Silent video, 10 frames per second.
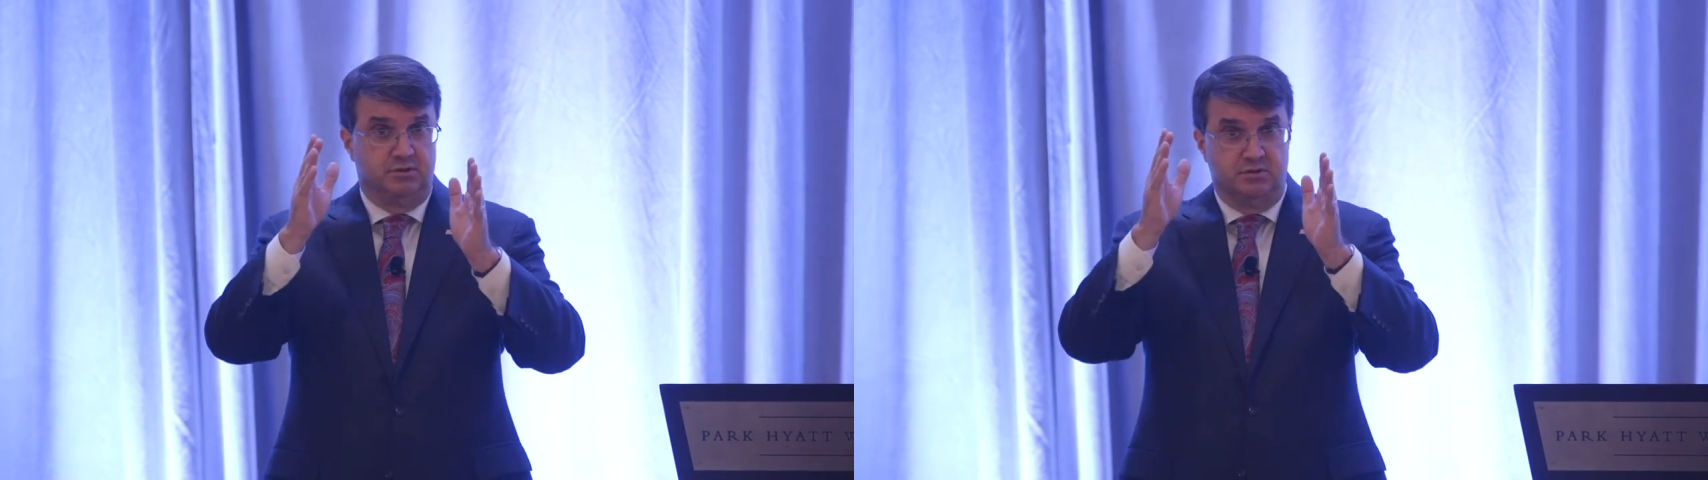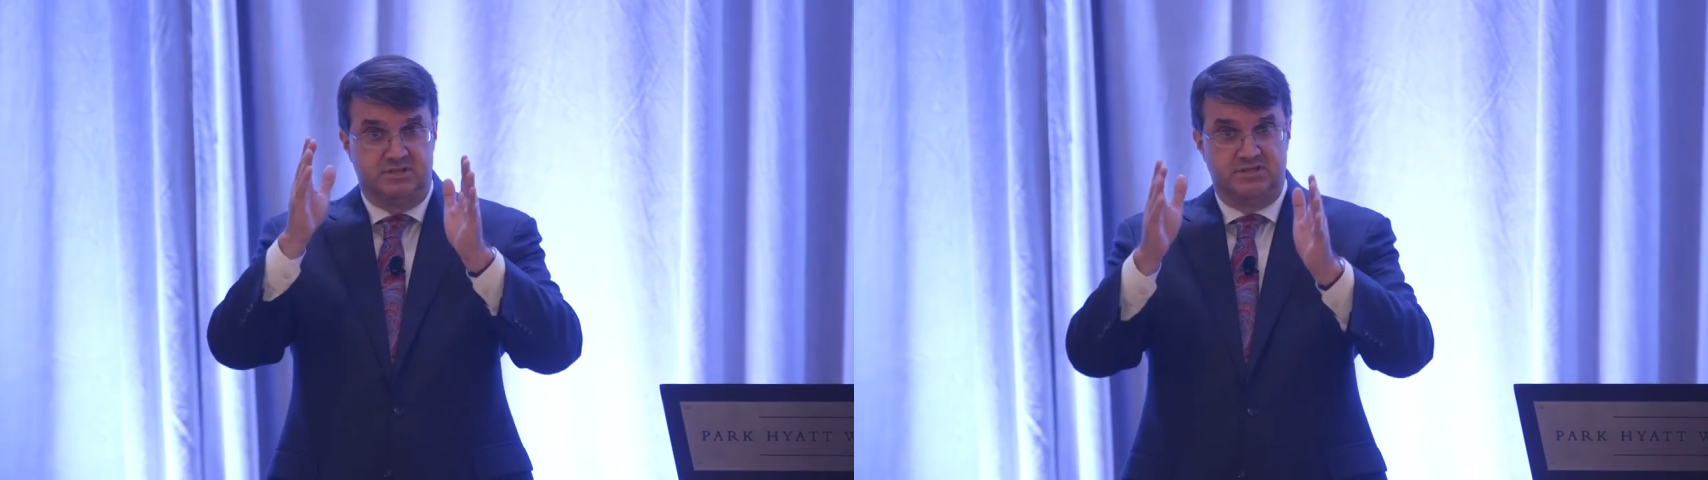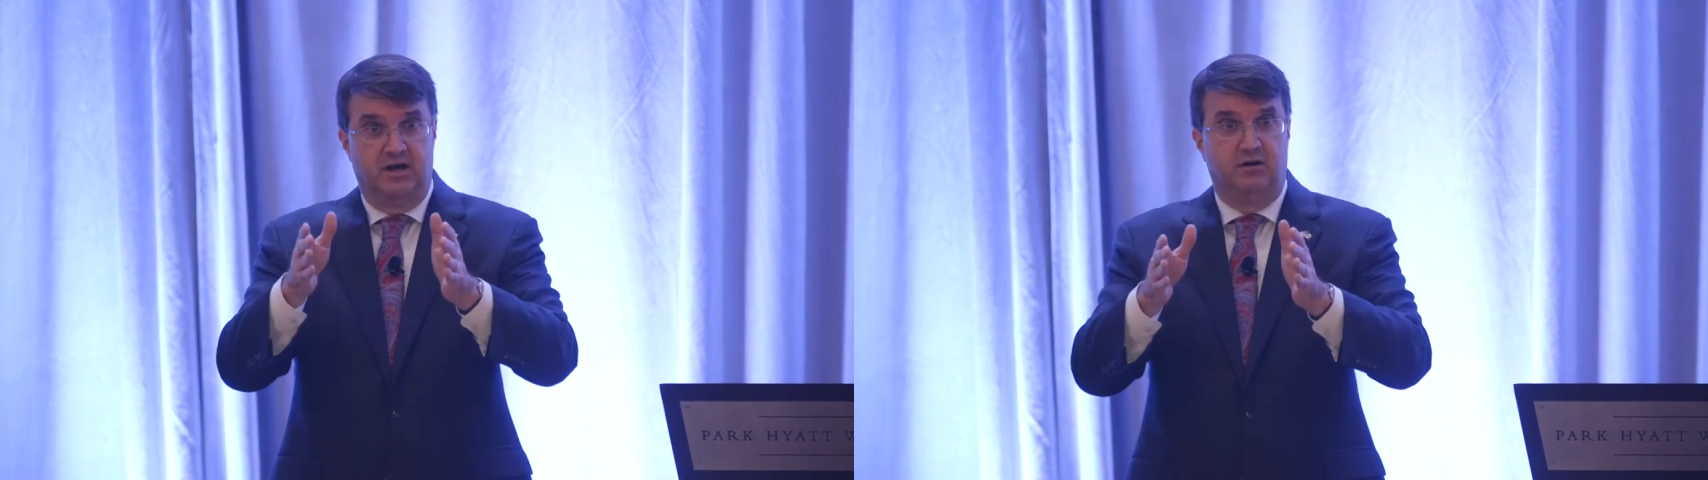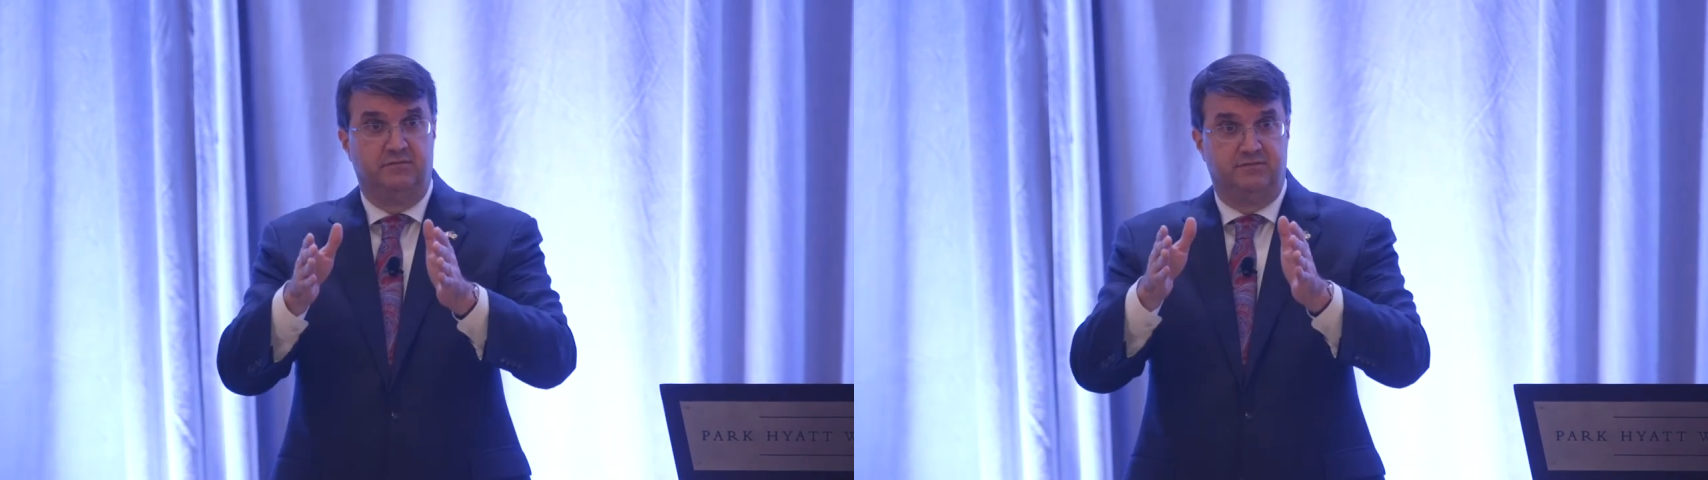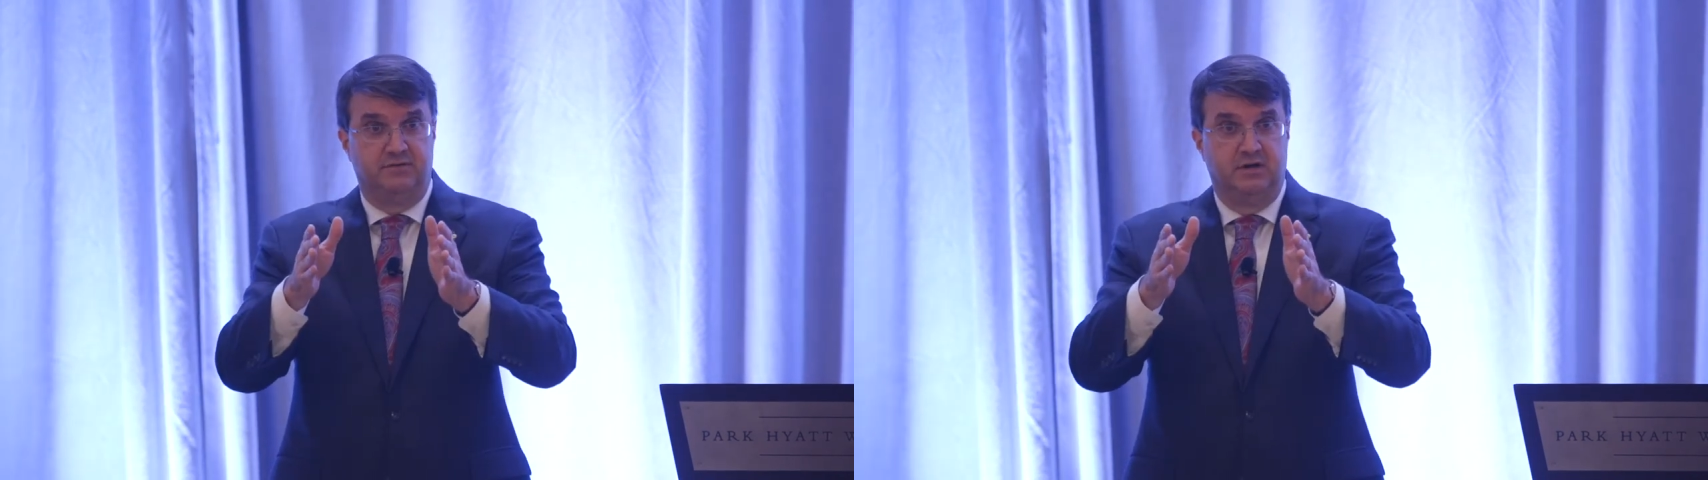
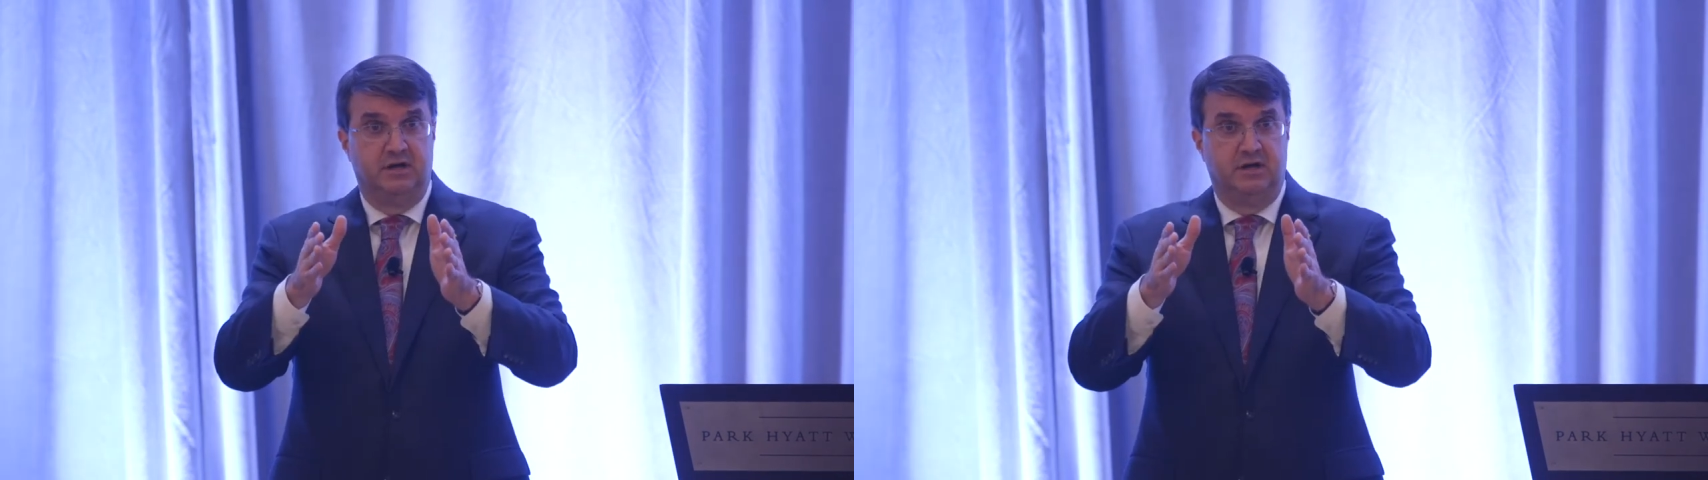yourself